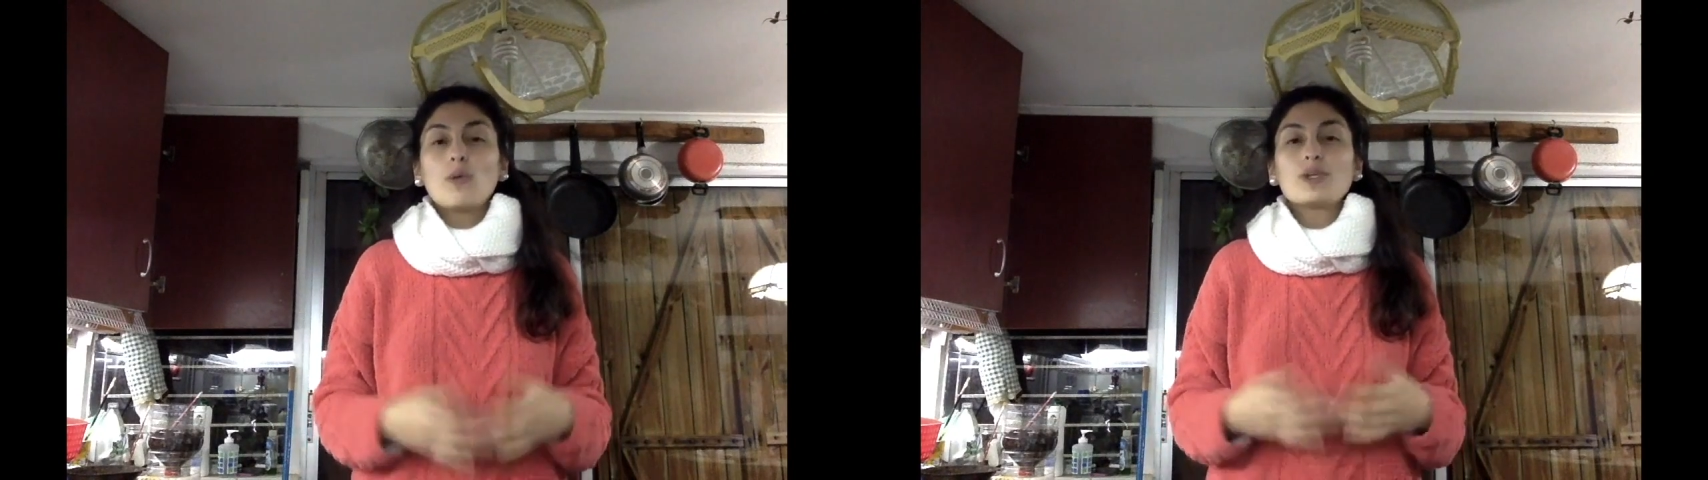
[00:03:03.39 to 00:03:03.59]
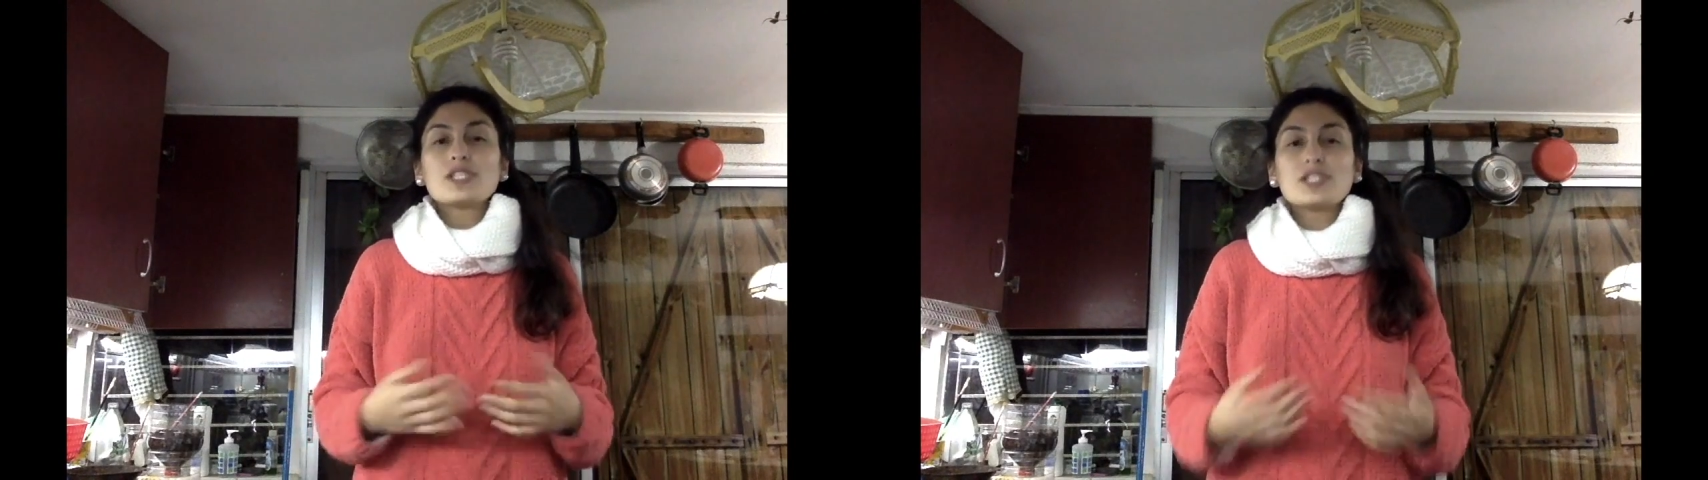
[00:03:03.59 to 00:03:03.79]

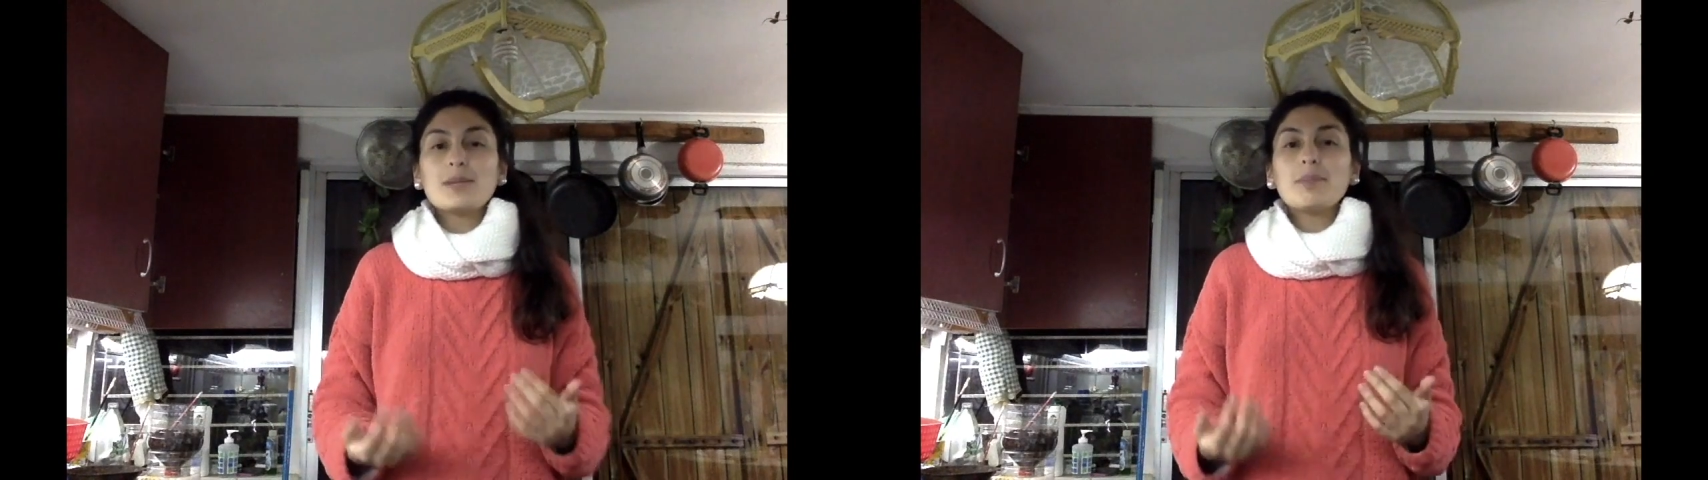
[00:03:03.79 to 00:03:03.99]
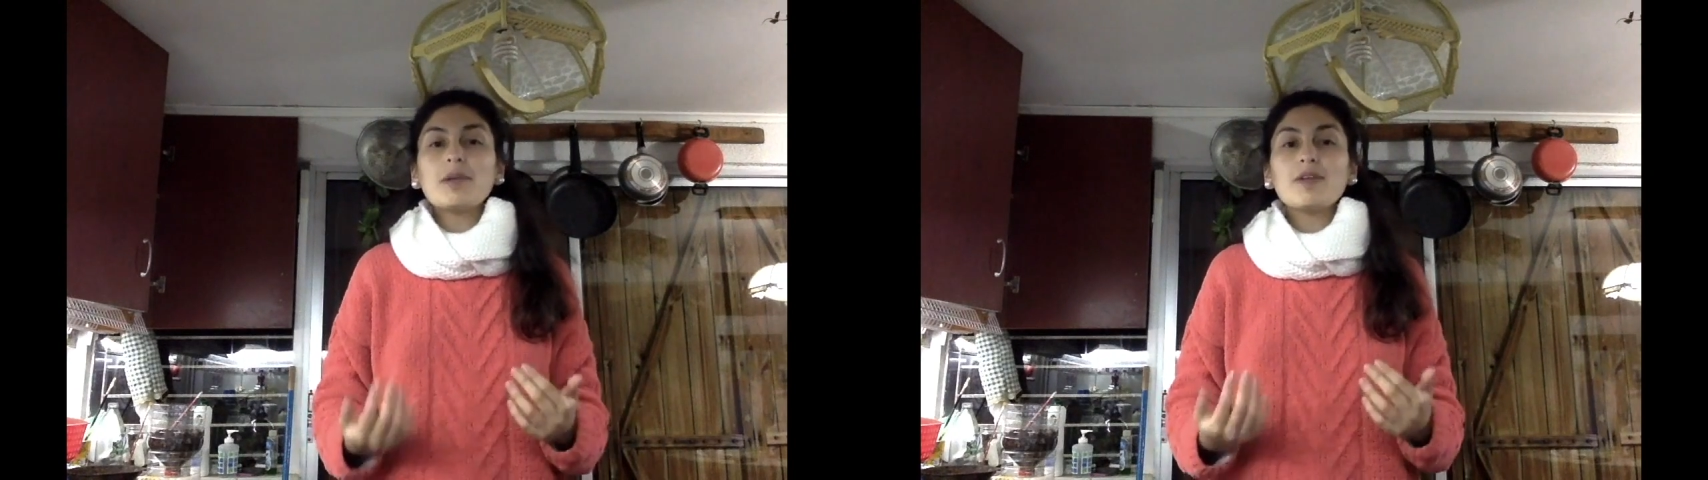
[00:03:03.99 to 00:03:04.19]
we
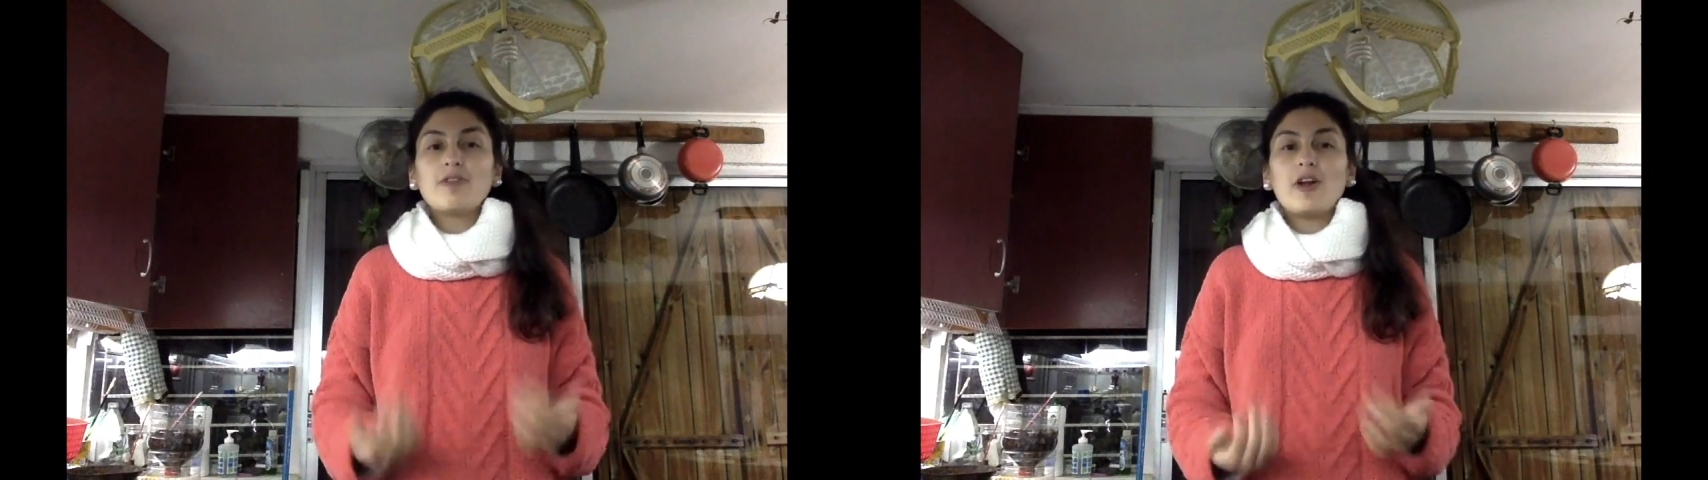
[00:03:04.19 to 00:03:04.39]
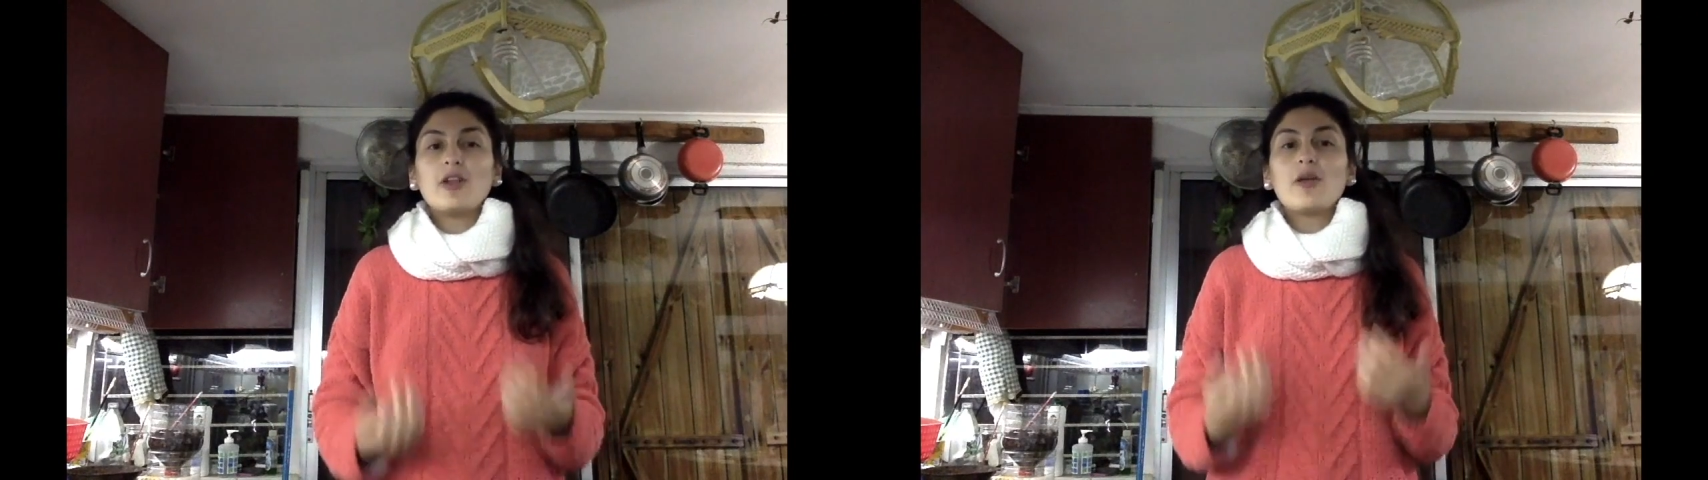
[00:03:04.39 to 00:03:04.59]
simply
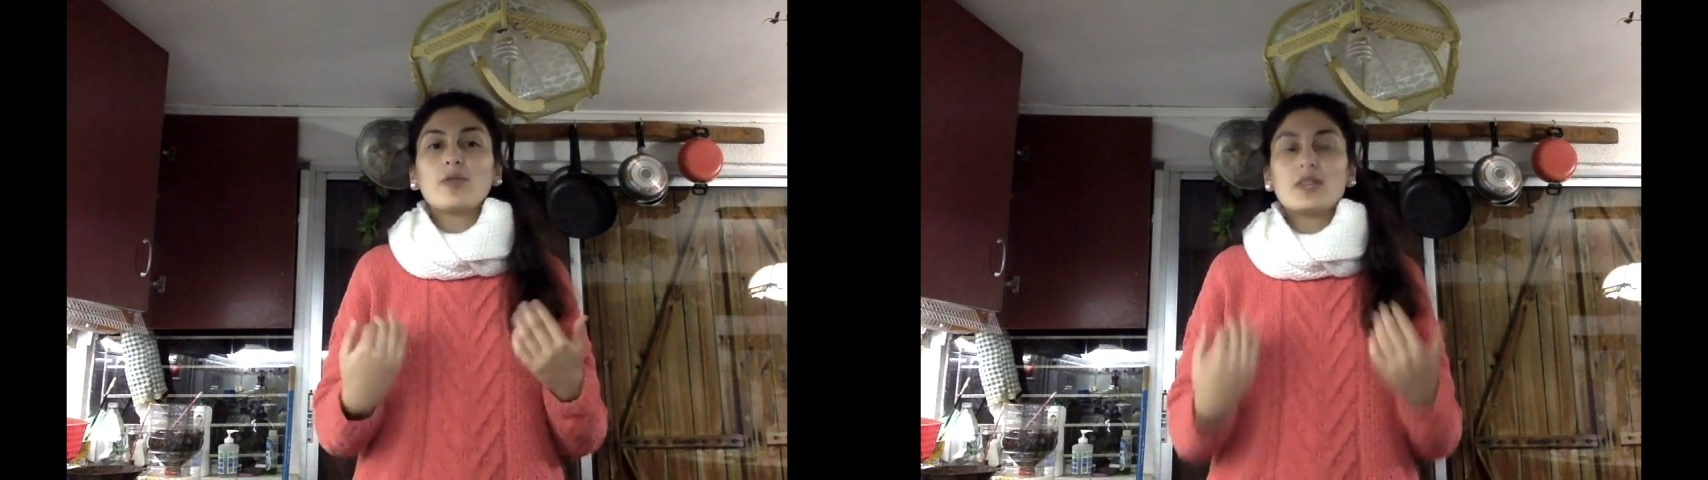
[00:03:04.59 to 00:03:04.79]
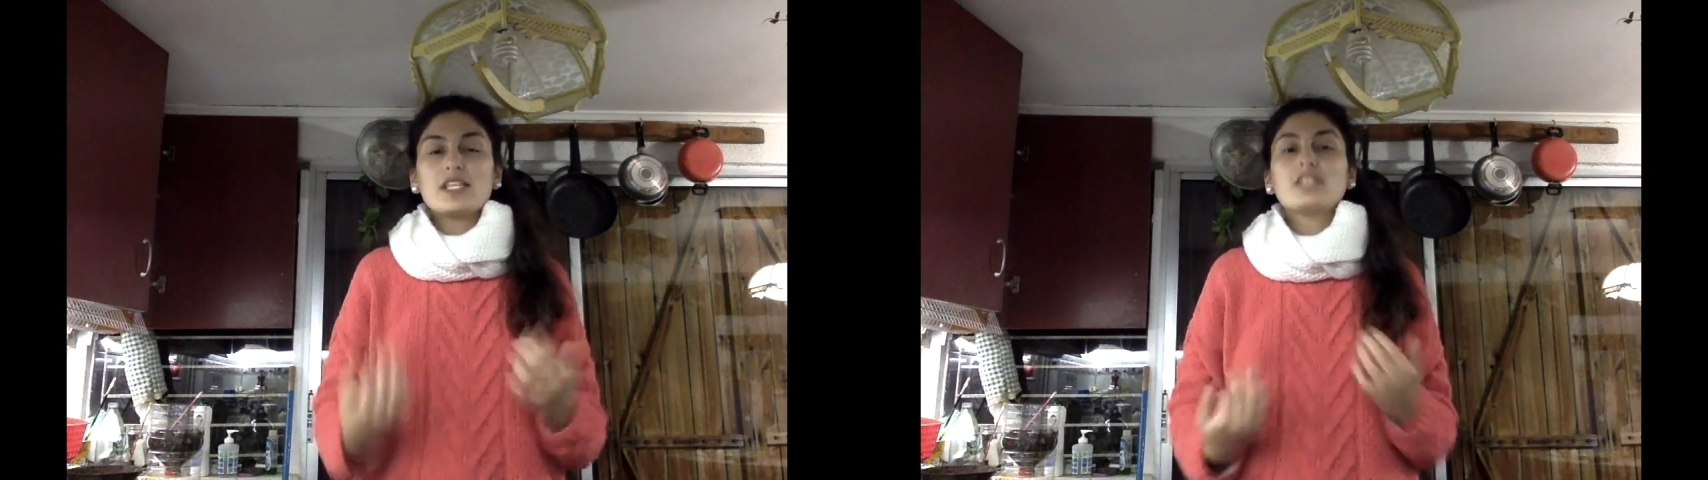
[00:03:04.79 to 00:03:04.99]

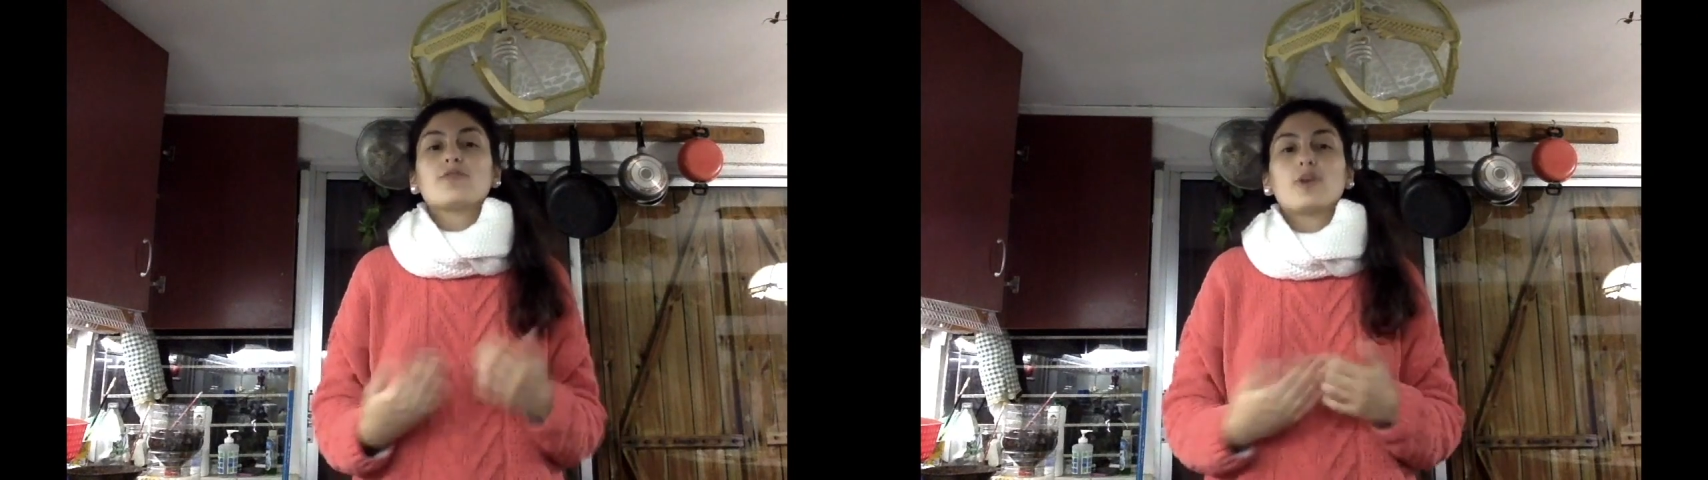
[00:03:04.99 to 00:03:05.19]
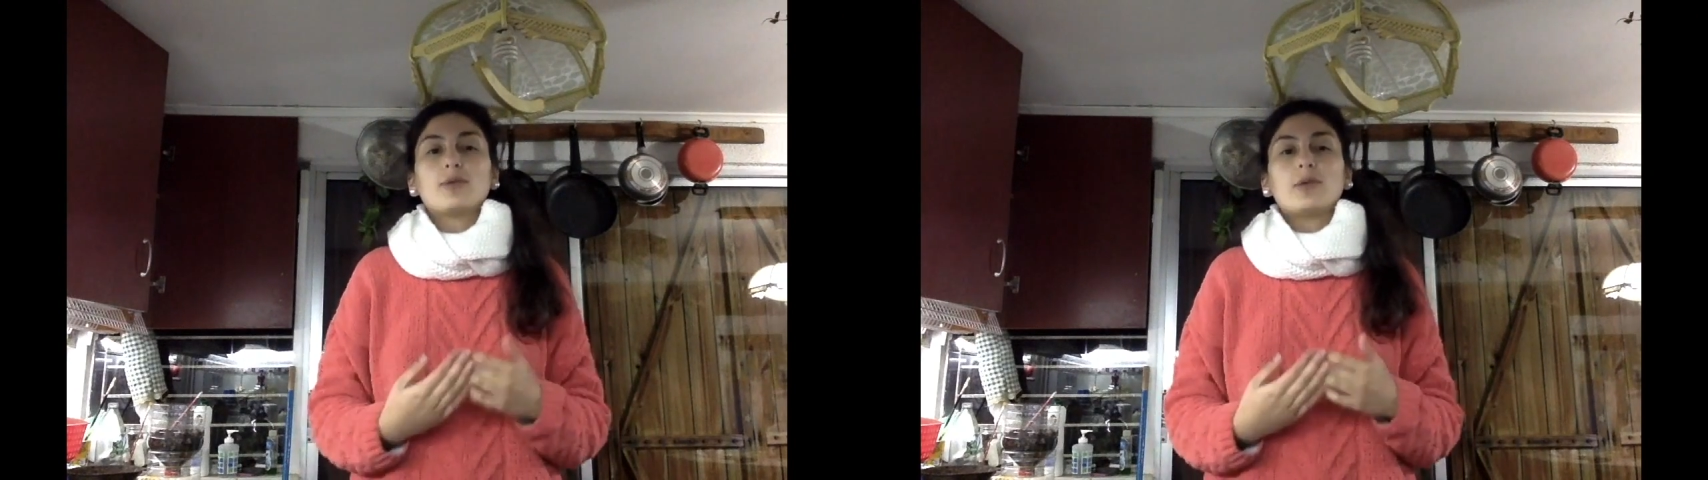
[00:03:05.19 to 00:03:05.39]
follow this
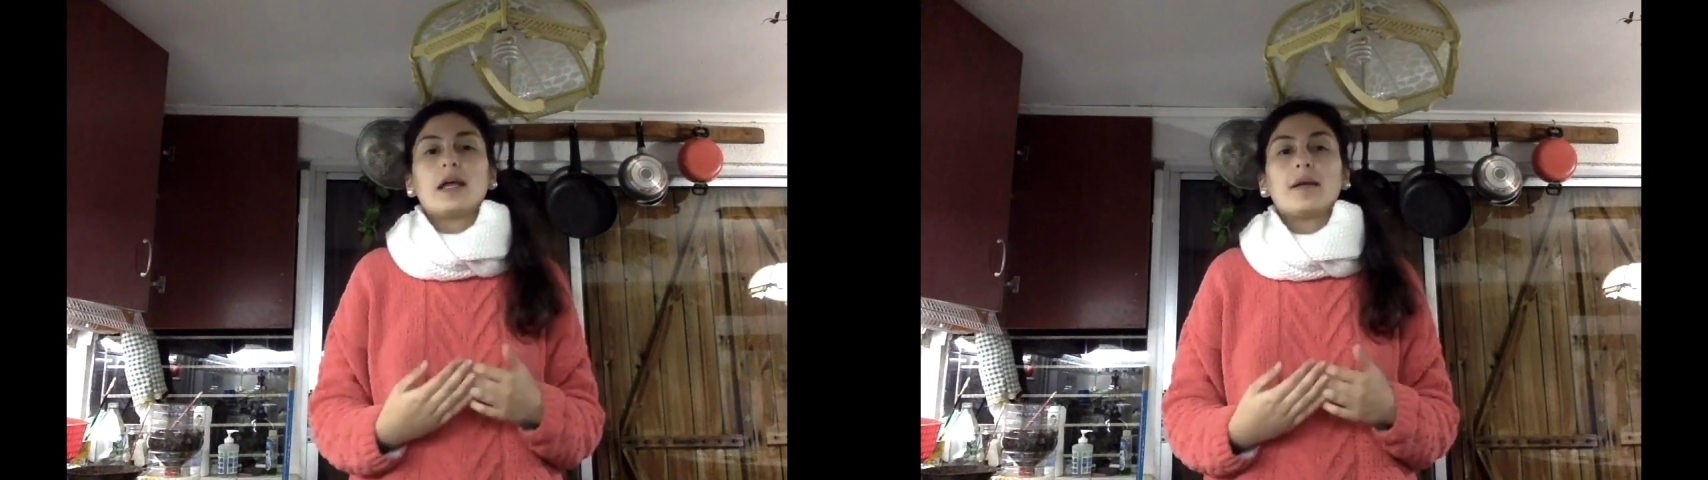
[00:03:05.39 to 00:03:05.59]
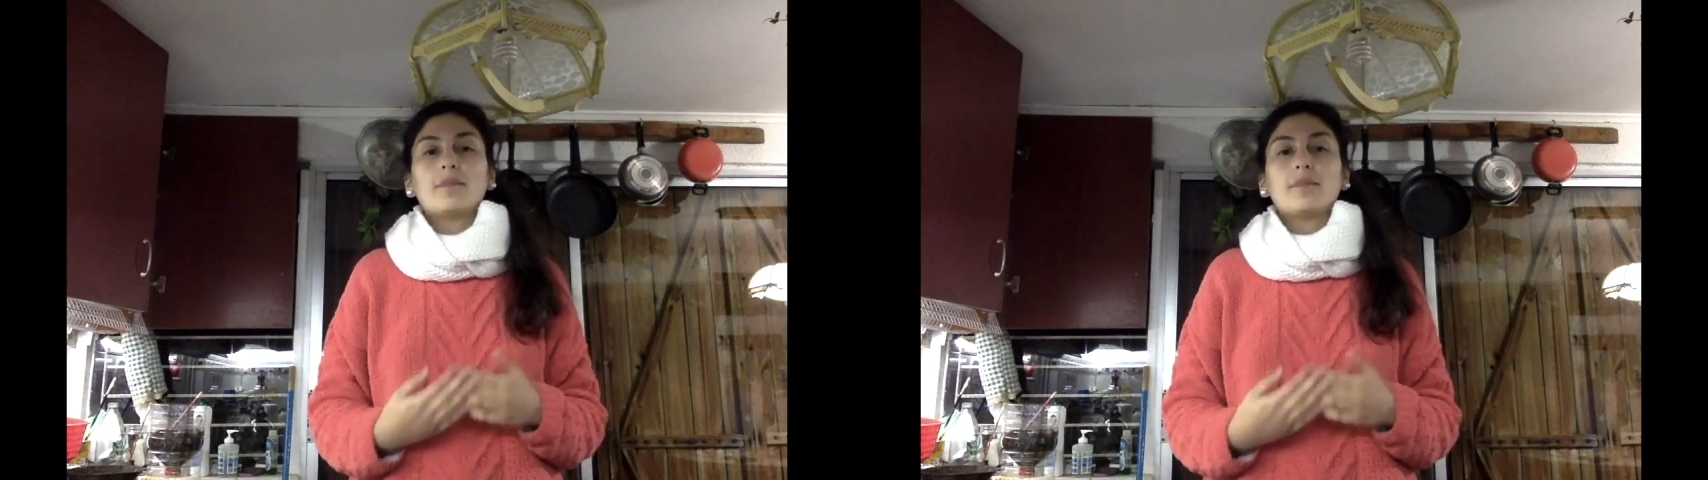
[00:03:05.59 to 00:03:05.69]
formula.